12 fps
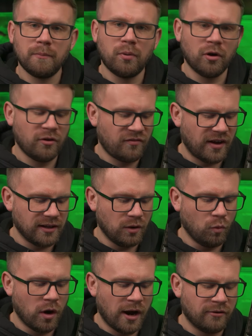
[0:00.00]
perfectly,
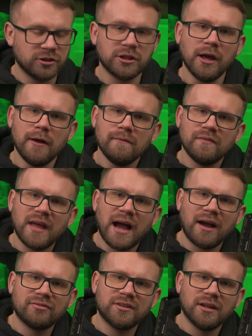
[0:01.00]
whereas they
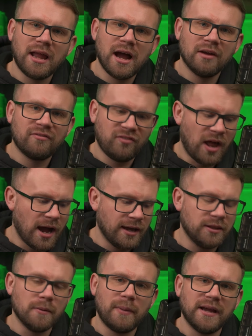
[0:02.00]
have to lie flat
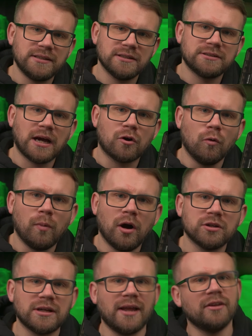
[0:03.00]
in the Basix tackle
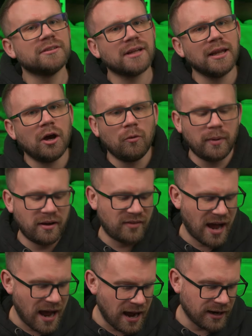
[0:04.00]
box. And there is a little bit of a
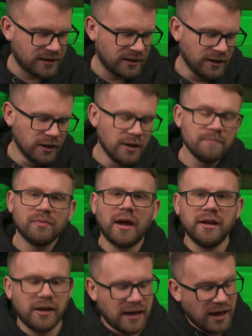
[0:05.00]
hack that
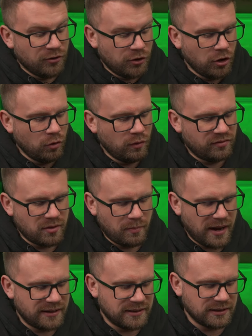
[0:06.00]
you can do with the
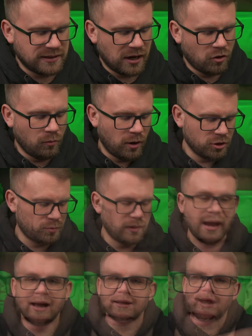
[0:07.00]
Basix tackle box, but
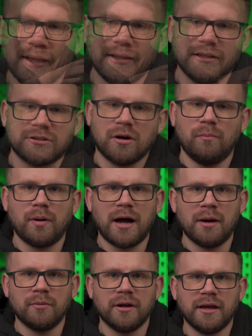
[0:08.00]
I like this
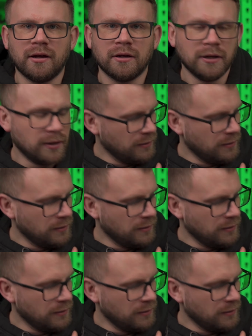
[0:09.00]
compartment here,